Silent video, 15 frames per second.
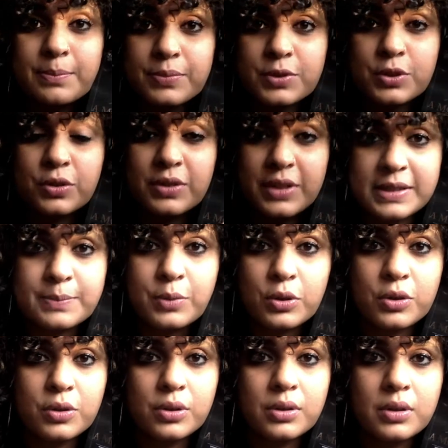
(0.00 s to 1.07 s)
So this
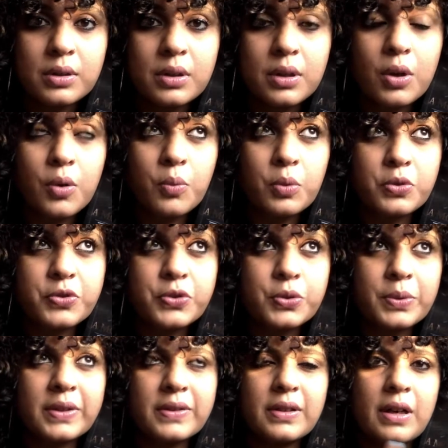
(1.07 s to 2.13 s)
book was
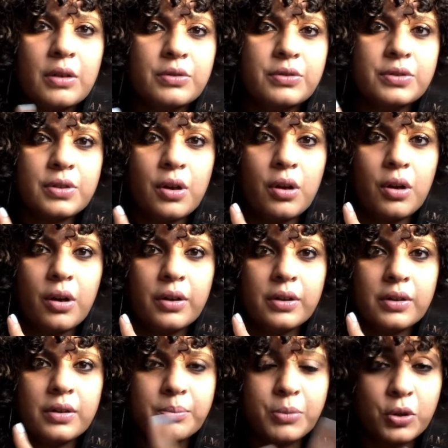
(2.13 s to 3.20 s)
doing the rounds
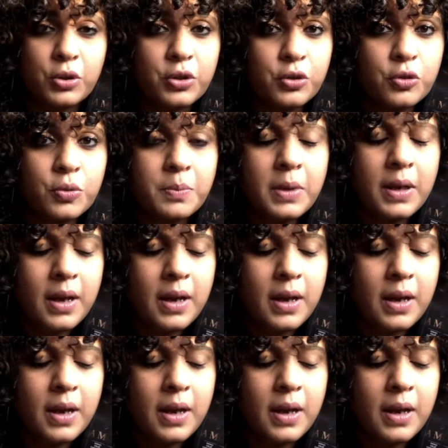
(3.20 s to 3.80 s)
on BookTube,